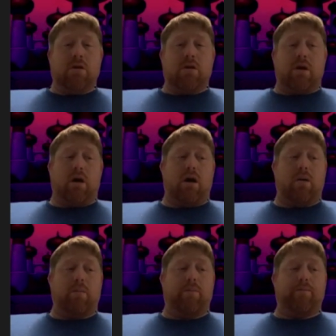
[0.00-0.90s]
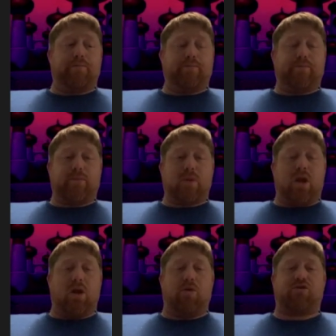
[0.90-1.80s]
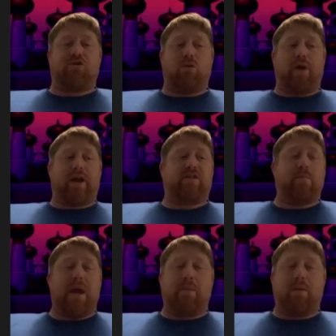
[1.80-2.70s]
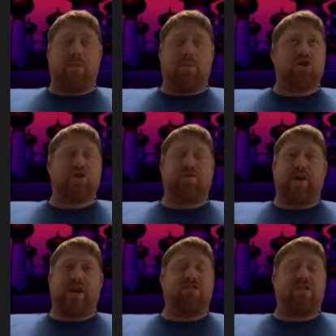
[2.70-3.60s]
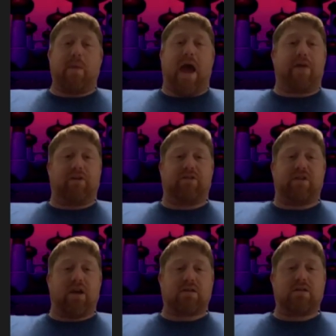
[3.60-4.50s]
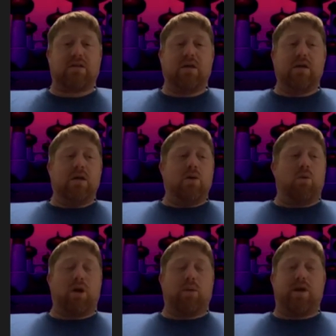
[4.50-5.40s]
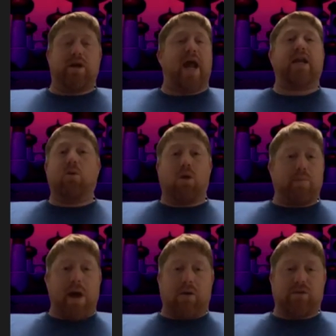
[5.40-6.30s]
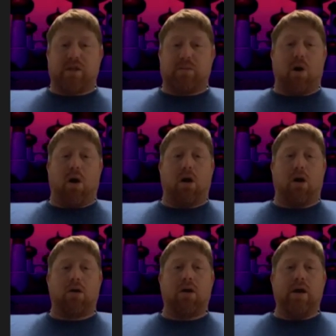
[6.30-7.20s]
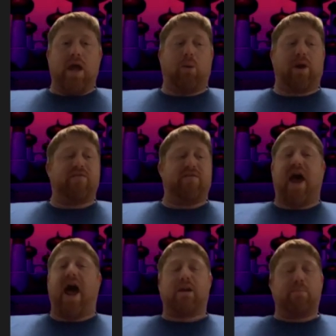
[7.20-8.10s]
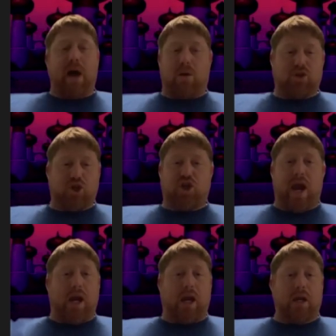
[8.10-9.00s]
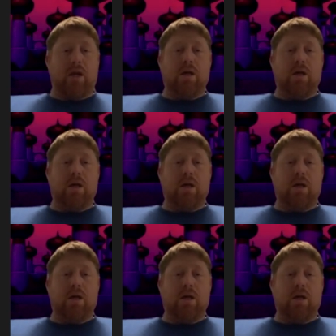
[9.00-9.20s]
So like I said, maybe just for easy math, let's say we're going to put 91 pounds on the bar, and we're going to have 9 pounds of chain.